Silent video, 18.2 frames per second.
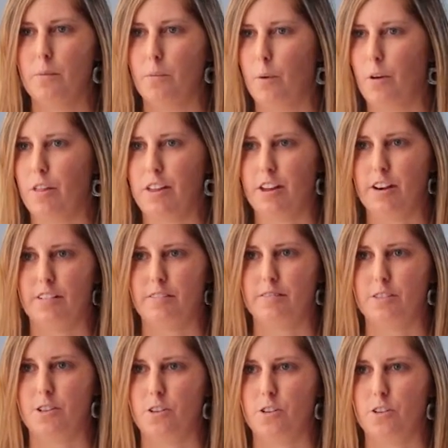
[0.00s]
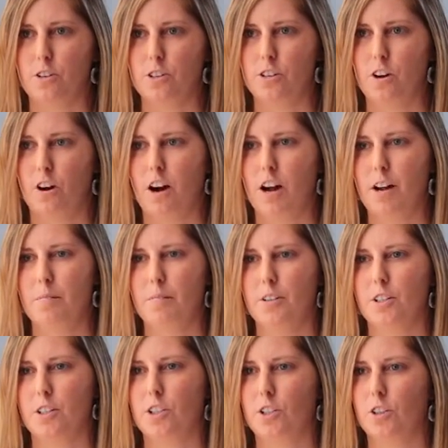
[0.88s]
Within a certain
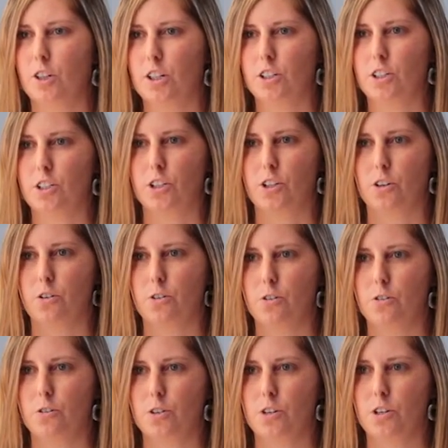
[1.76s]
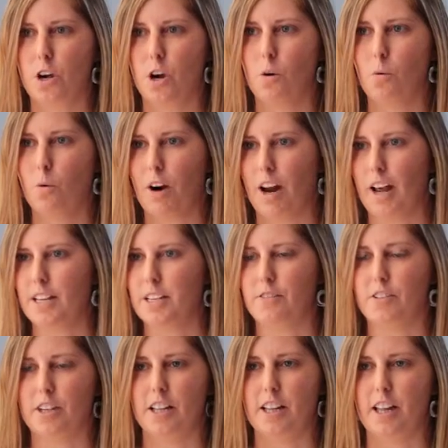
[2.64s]
time, the students choose what
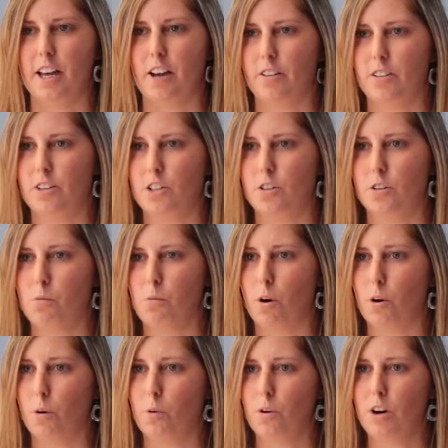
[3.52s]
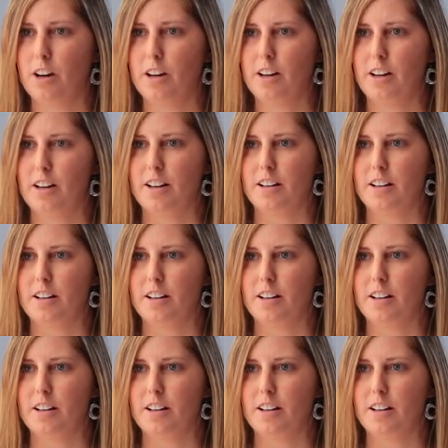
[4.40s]
activity they're going to do in what order.